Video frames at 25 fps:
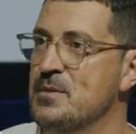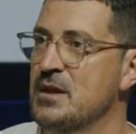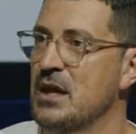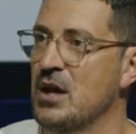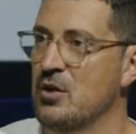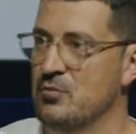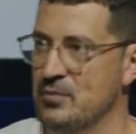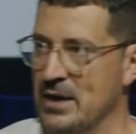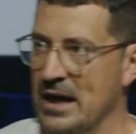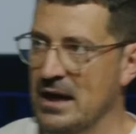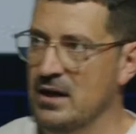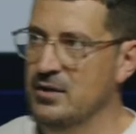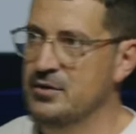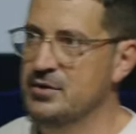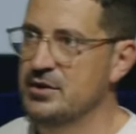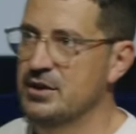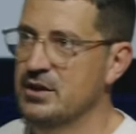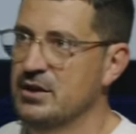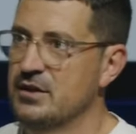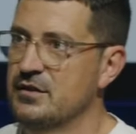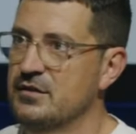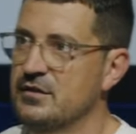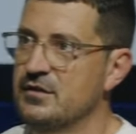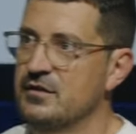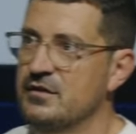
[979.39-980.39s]
around
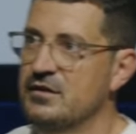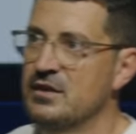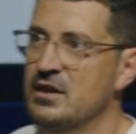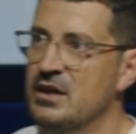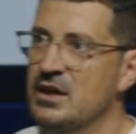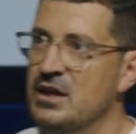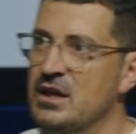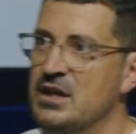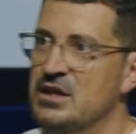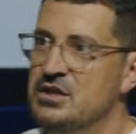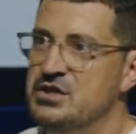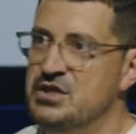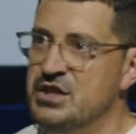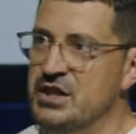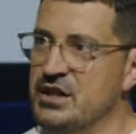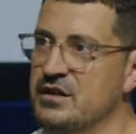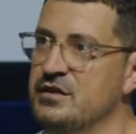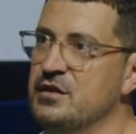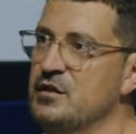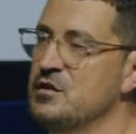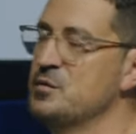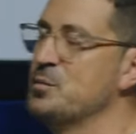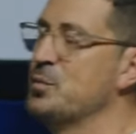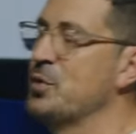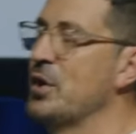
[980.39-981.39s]
us.
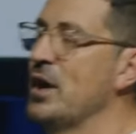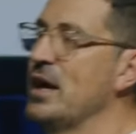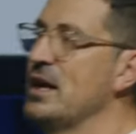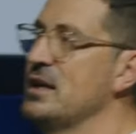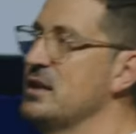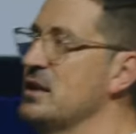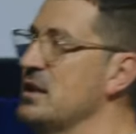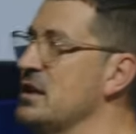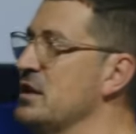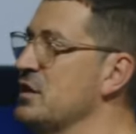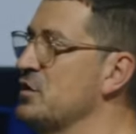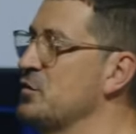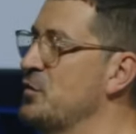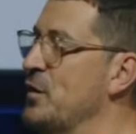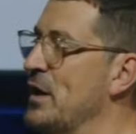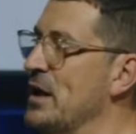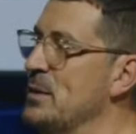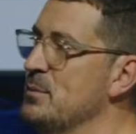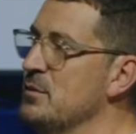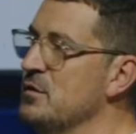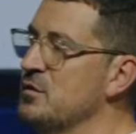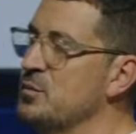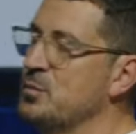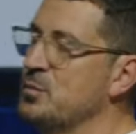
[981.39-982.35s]
Jesus prayed in his famous